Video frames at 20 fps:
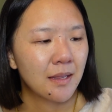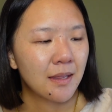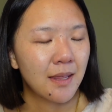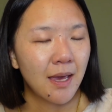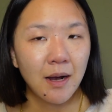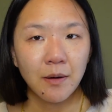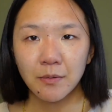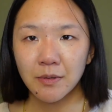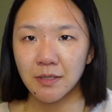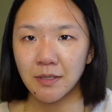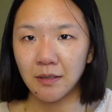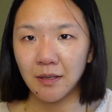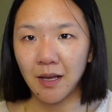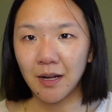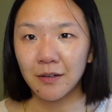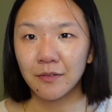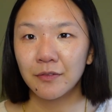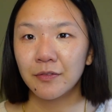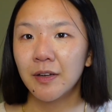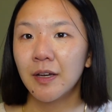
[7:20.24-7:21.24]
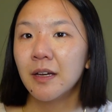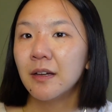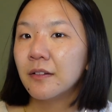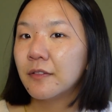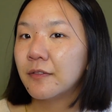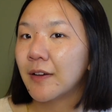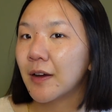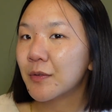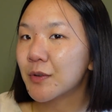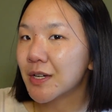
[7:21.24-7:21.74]
That was a lot of
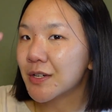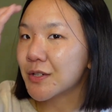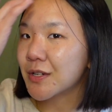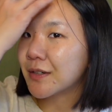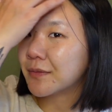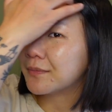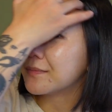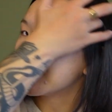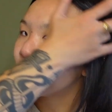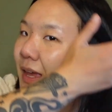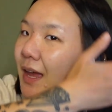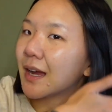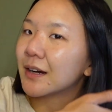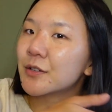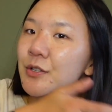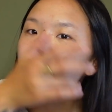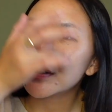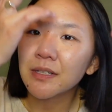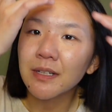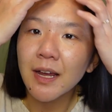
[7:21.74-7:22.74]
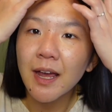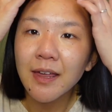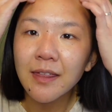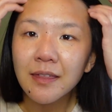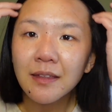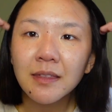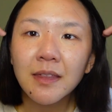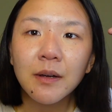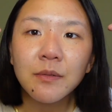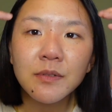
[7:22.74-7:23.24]
foundation, actually. I
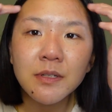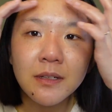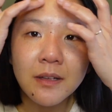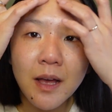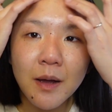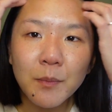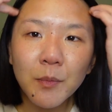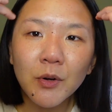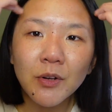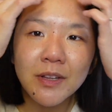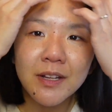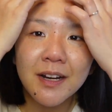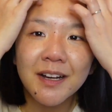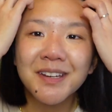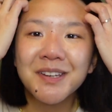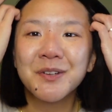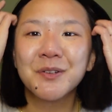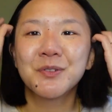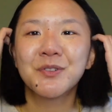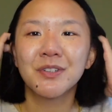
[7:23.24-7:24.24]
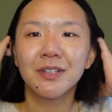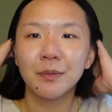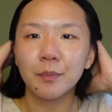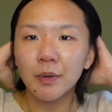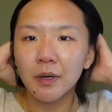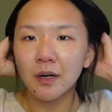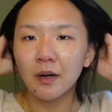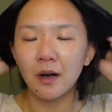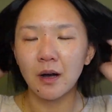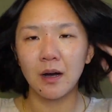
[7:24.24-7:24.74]
think that was a lot more than I usually
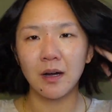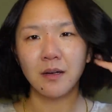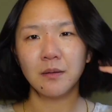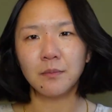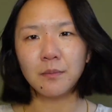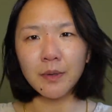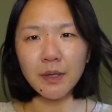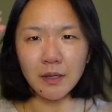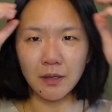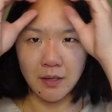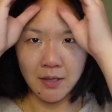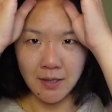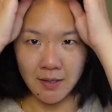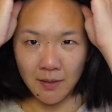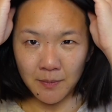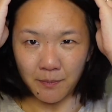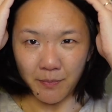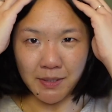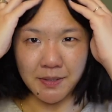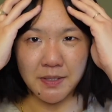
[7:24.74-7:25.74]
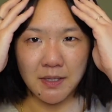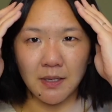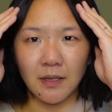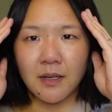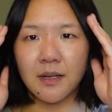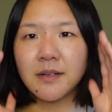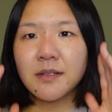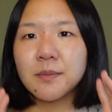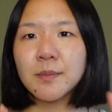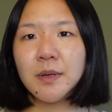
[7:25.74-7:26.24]
put on, but my
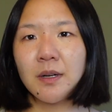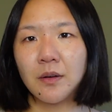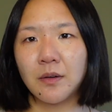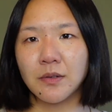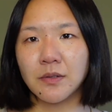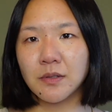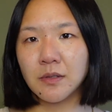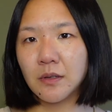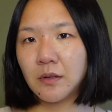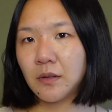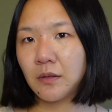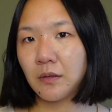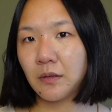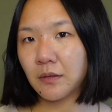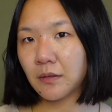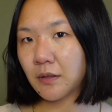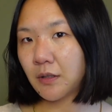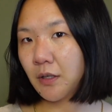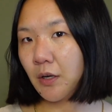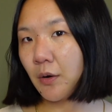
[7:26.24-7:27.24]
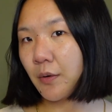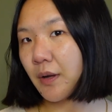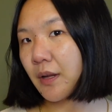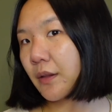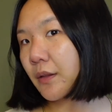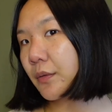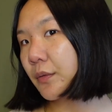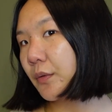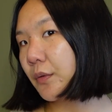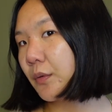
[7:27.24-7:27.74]
skin has been also
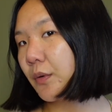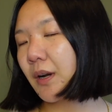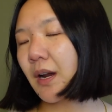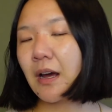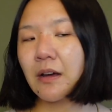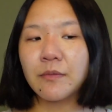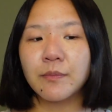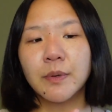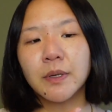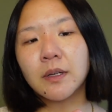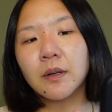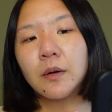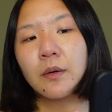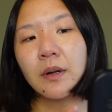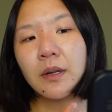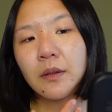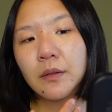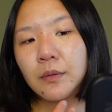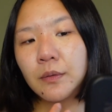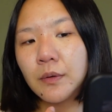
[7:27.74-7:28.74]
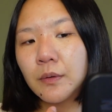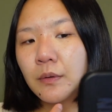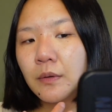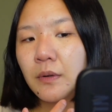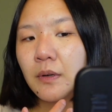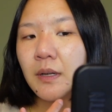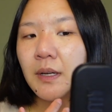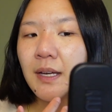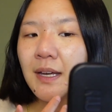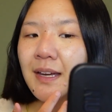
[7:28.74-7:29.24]
going through what I've been going
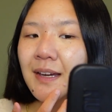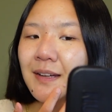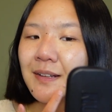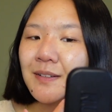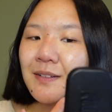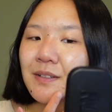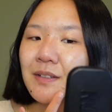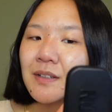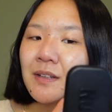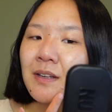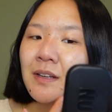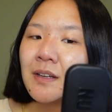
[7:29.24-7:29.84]
through, and